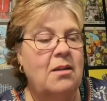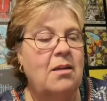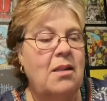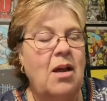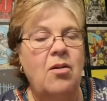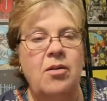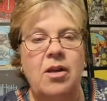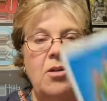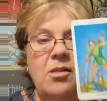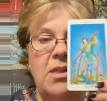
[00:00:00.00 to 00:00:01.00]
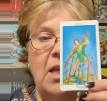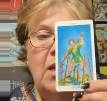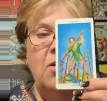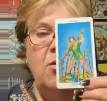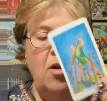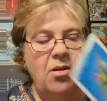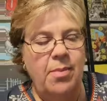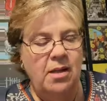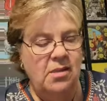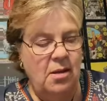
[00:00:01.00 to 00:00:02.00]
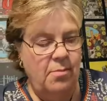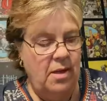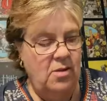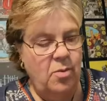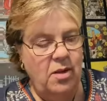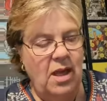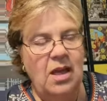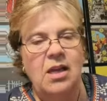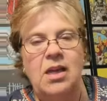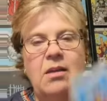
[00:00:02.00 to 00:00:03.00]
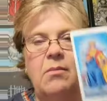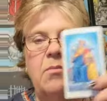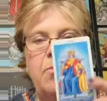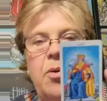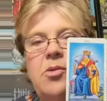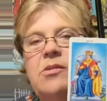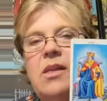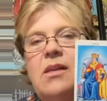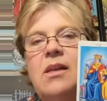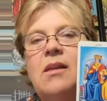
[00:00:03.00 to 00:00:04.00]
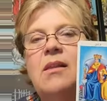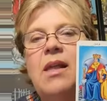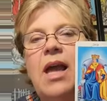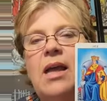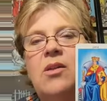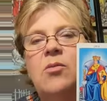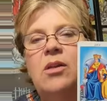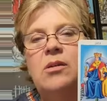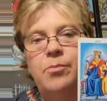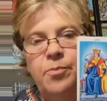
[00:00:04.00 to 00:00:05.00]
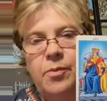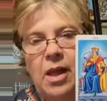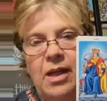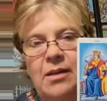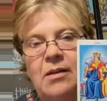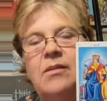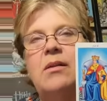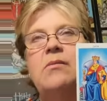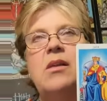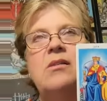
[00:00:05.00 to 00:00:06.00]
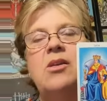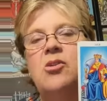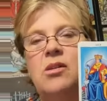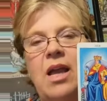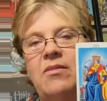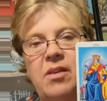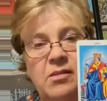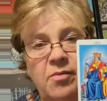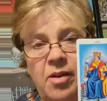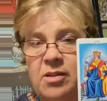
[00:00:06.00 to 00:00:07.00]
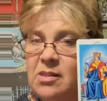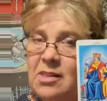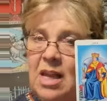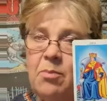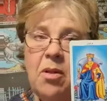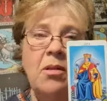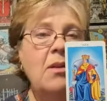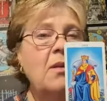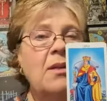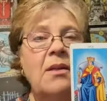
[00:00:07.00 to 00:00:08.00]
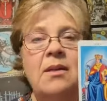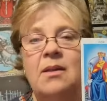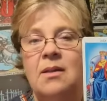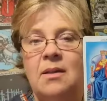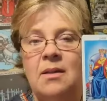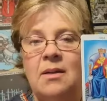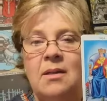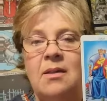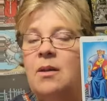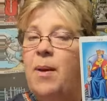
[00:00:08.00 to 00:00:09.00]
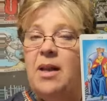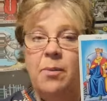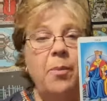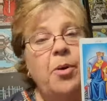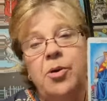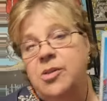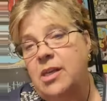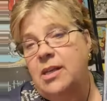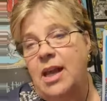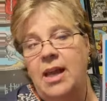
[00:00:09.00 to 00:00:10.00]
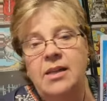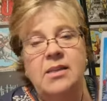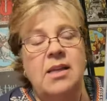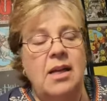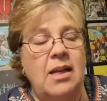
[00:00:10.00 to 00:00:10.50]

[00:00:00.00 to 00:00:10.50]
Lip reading: Now, here's standing your ground about something, and it's with a person that you need to kind of, that is in your life, that's a very stable, dependable person, and